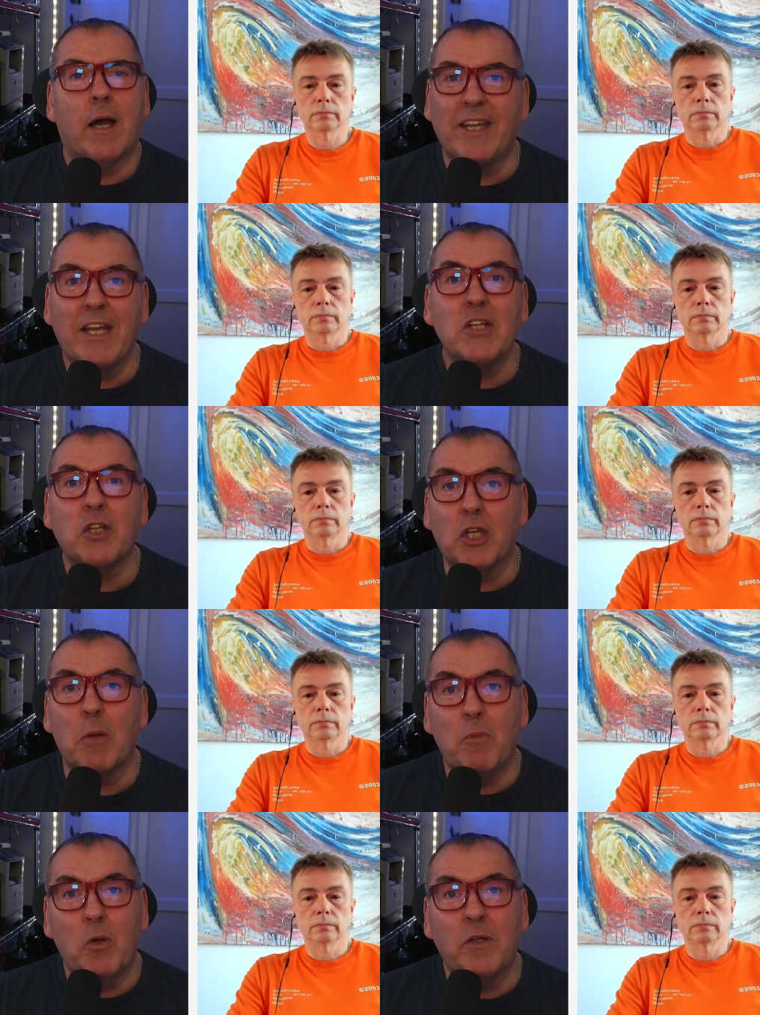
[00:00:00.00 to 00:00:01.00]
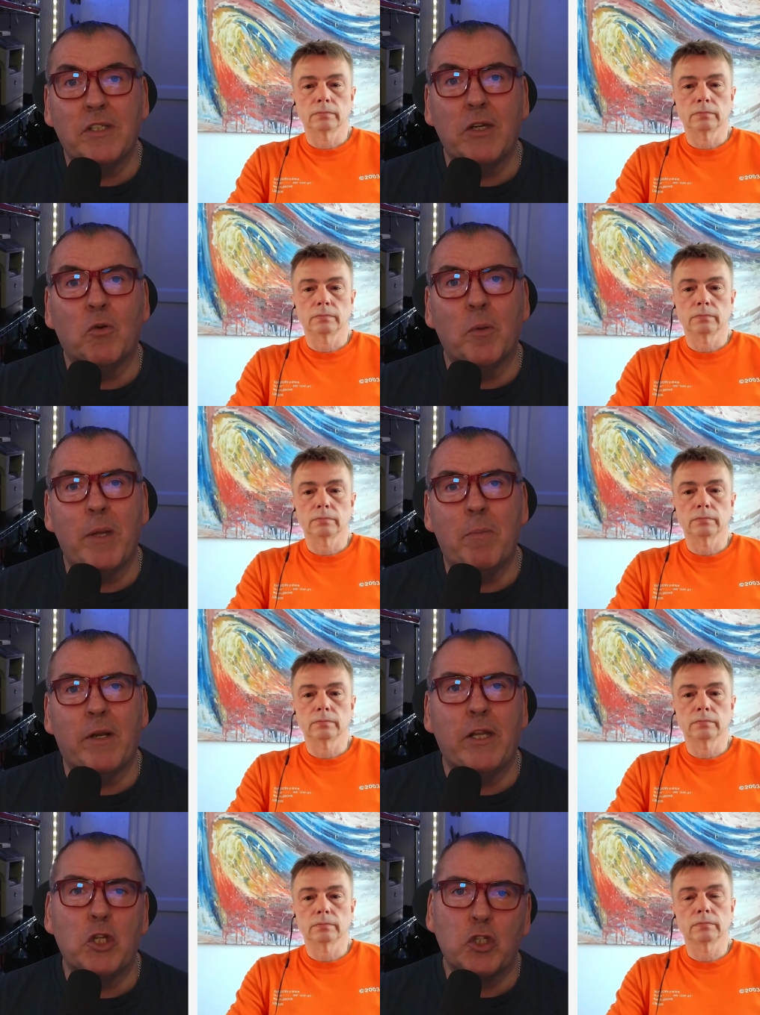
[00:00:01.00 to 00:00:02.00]
Speaker 1: I think as a community, all the
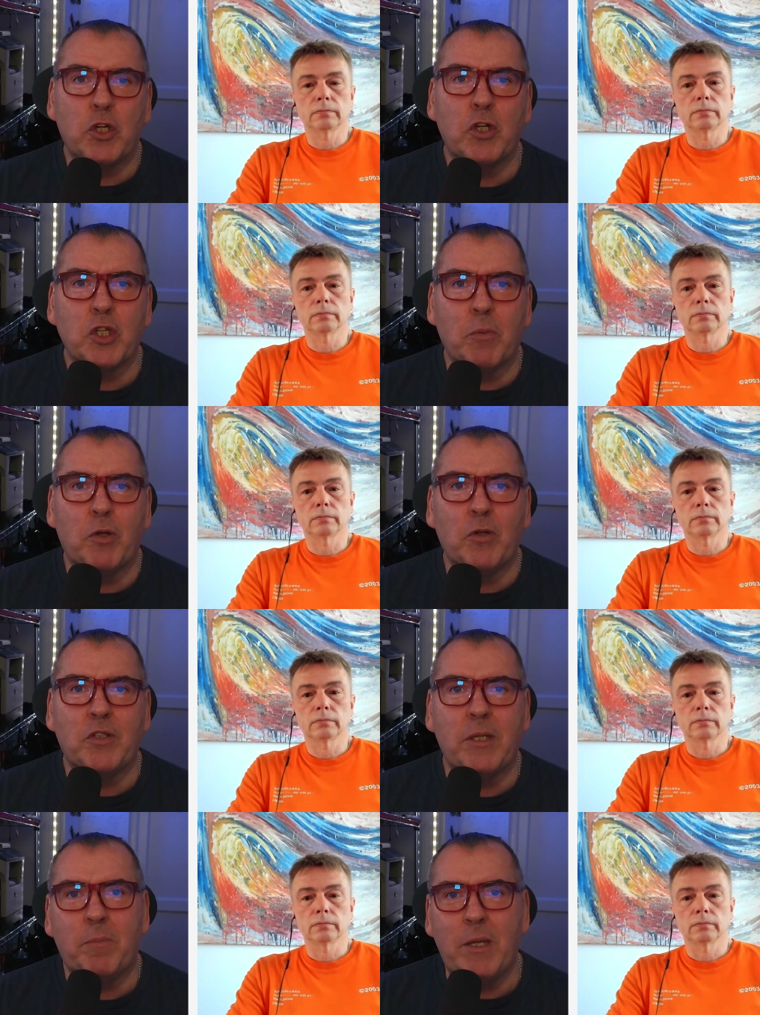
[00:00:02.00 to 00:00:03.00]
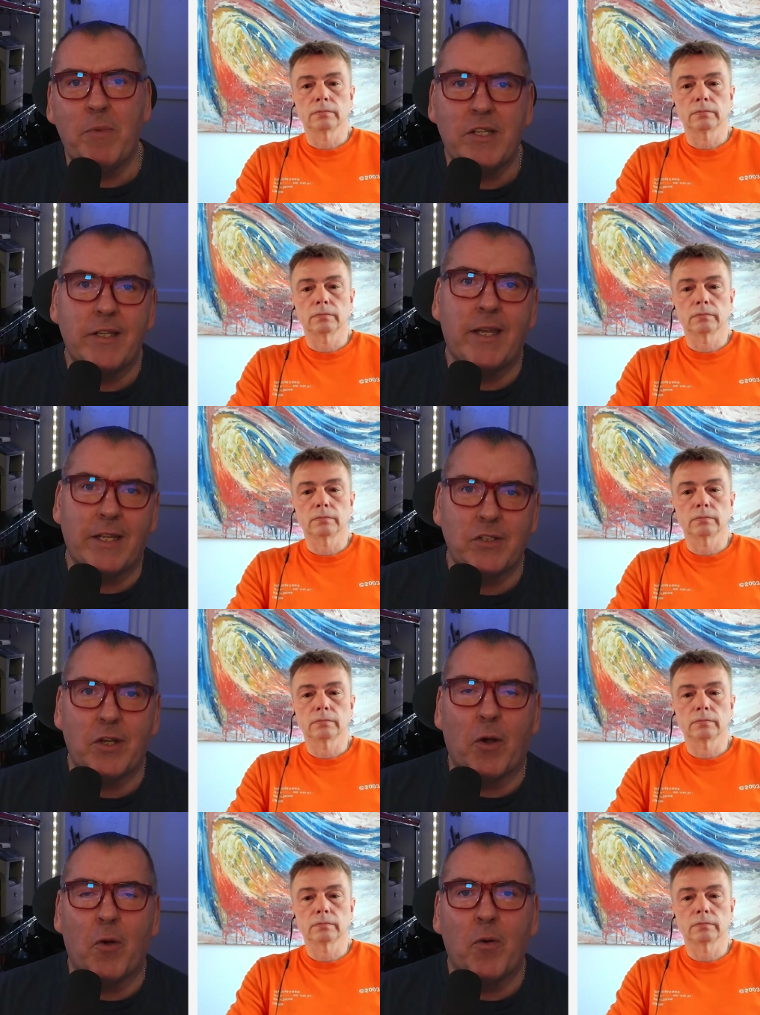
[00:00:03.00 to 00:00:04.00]
people in the search community, PPC,
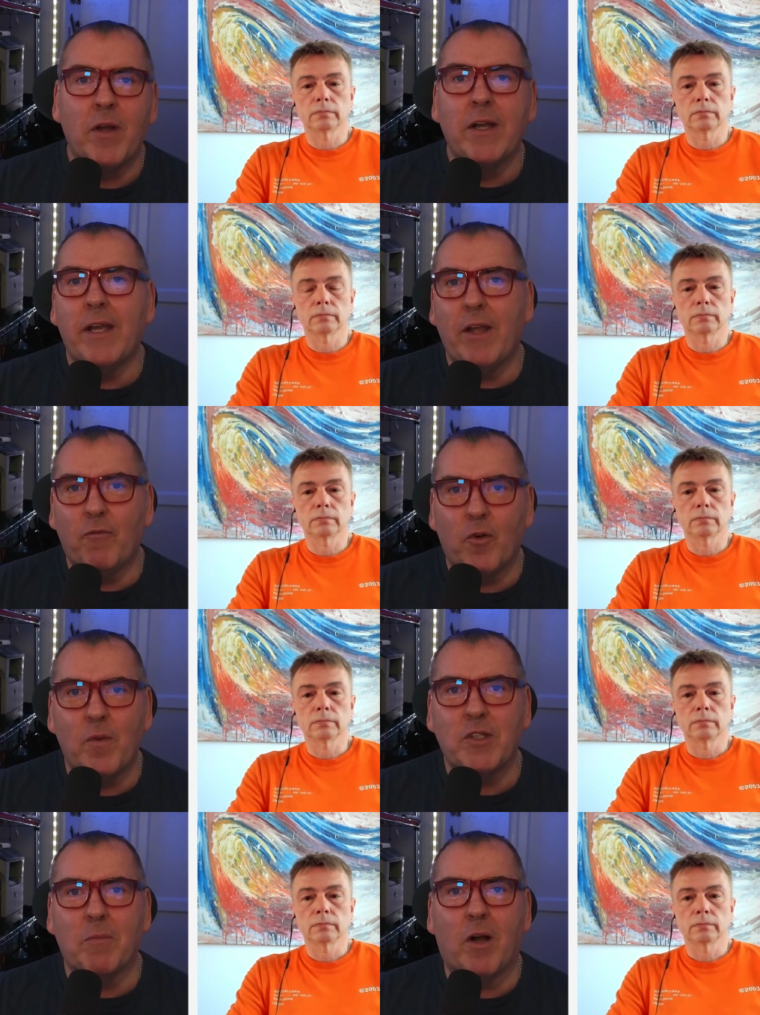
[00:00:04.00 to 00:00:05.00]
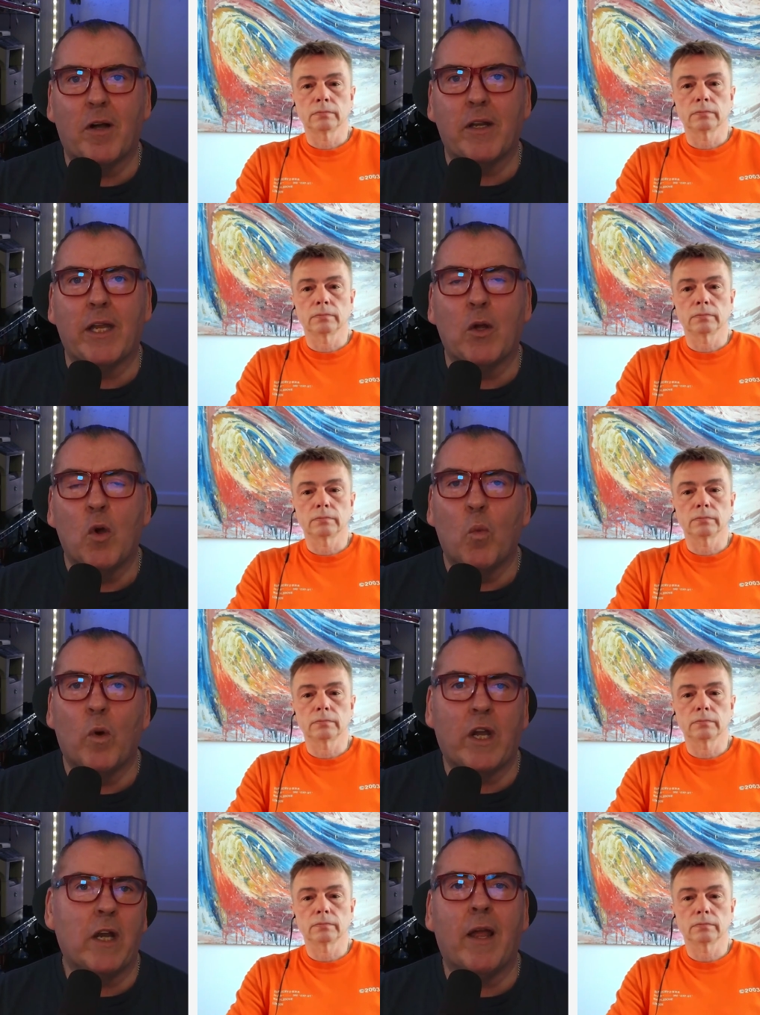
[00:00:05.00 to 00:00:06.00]
SEO, influencer mm. marketing,
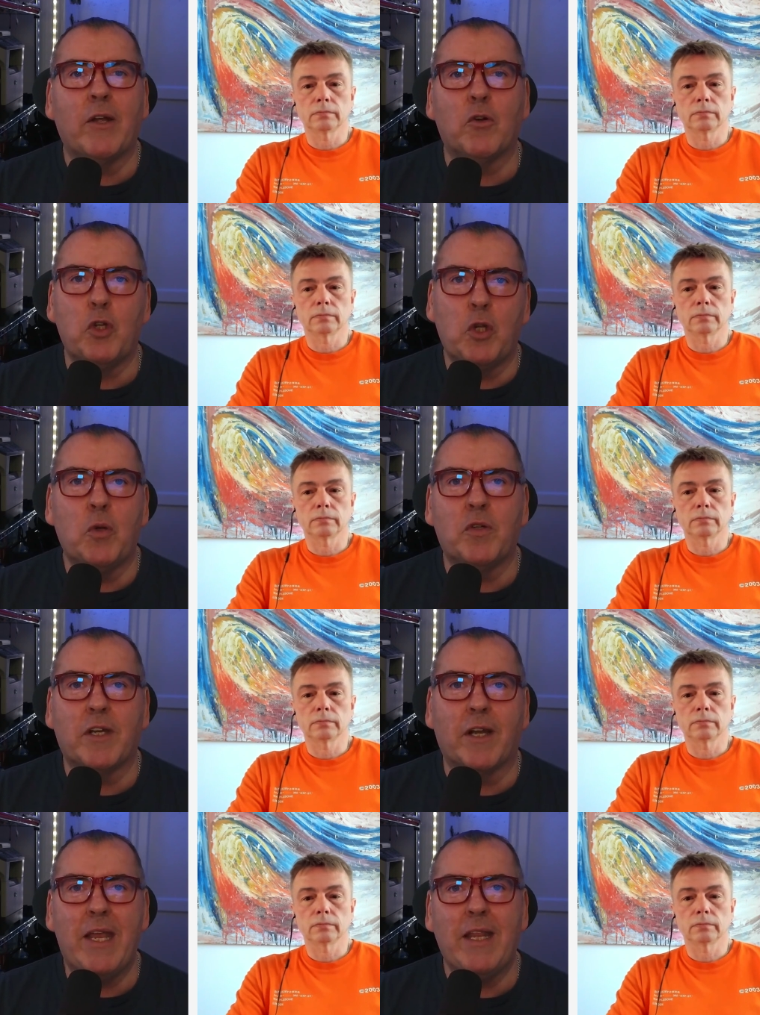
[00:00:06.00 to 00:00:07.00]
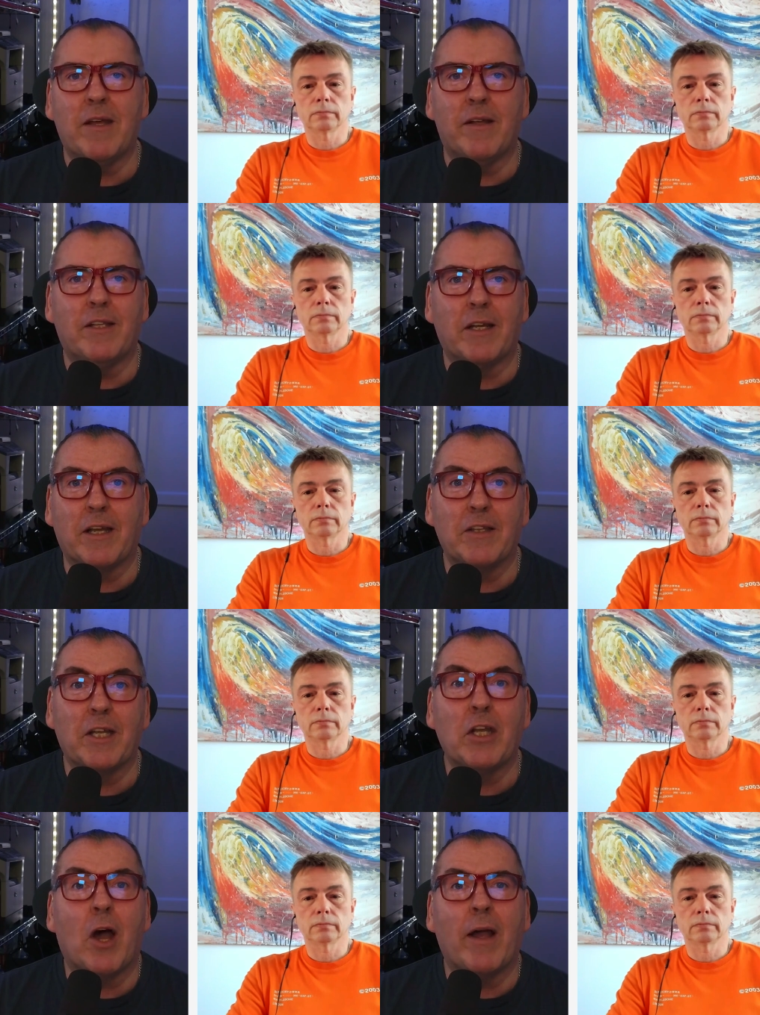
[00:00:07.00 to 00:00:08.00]
were relying on you to be the, the,
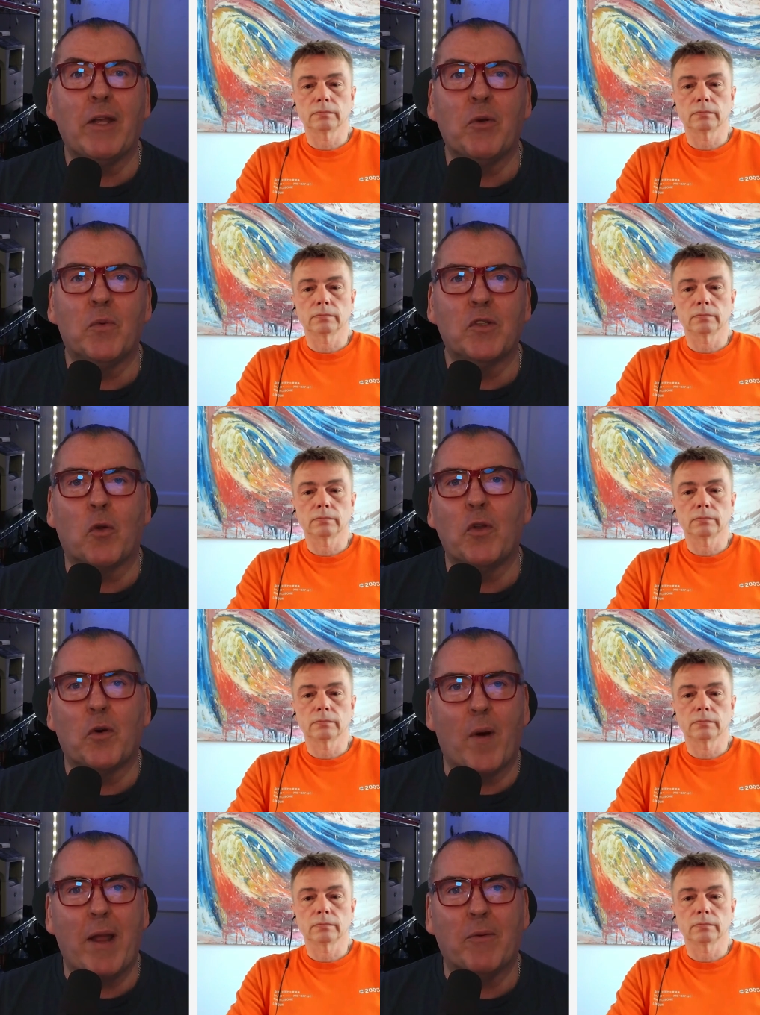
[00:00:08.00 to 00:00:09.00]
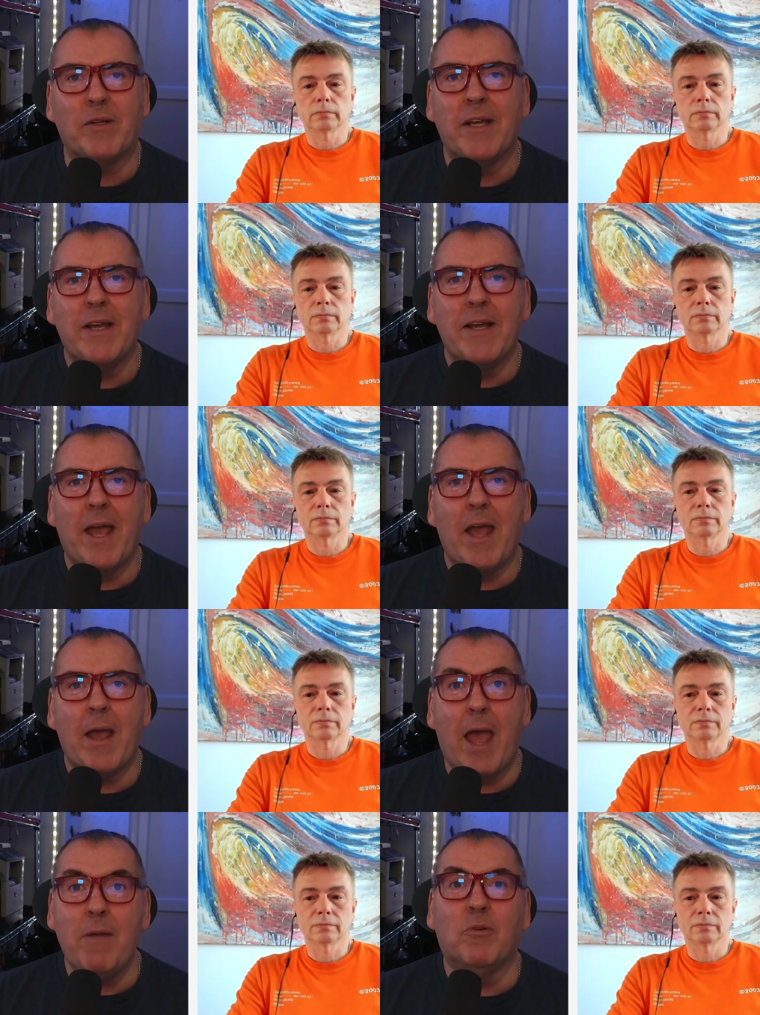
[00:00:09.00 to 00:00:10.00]
the guy who was on the ground
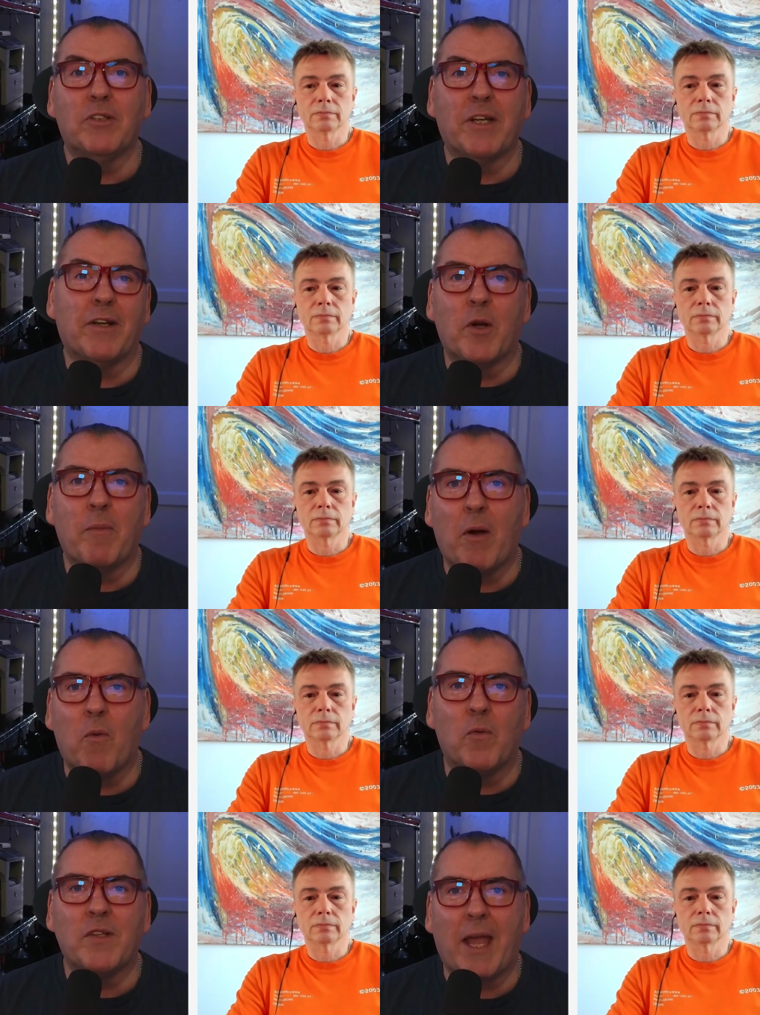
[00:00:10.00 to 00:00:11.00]
able to talk about